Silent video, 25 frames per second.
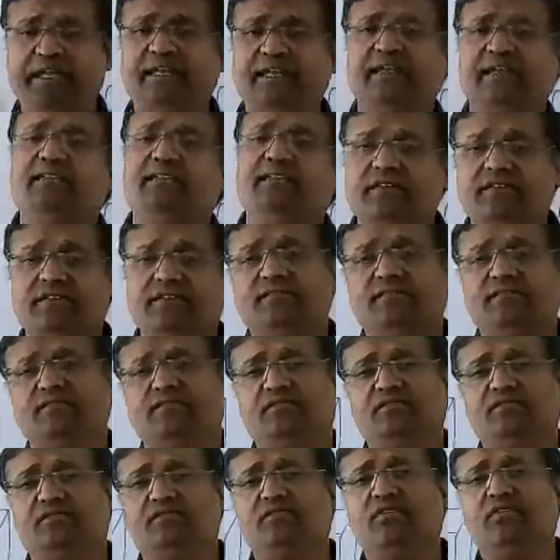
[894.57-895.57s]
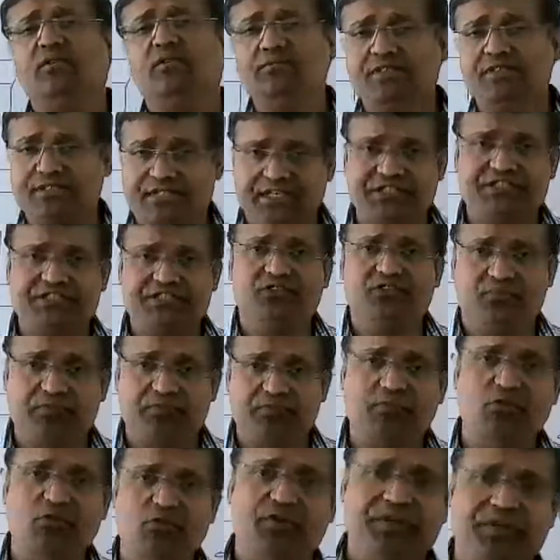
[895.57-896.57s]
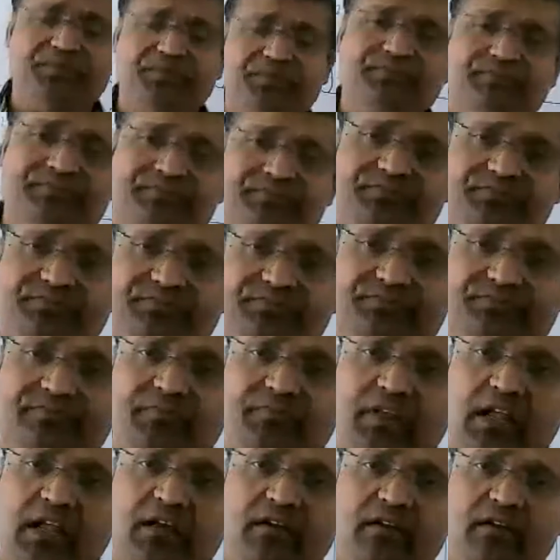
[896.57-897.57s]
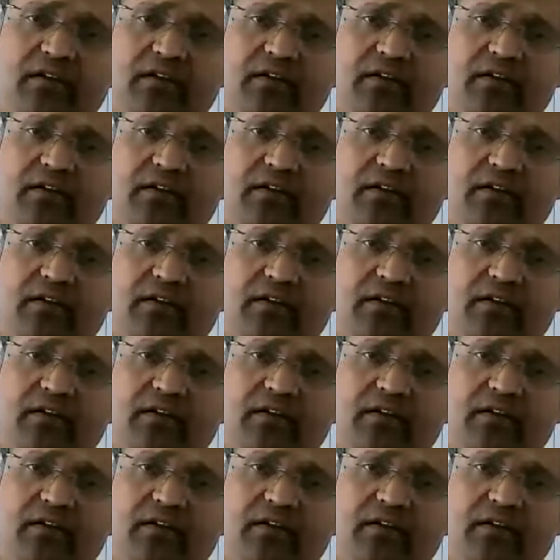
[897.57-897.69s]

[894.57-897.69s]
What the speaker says: to the plane of the section of the body.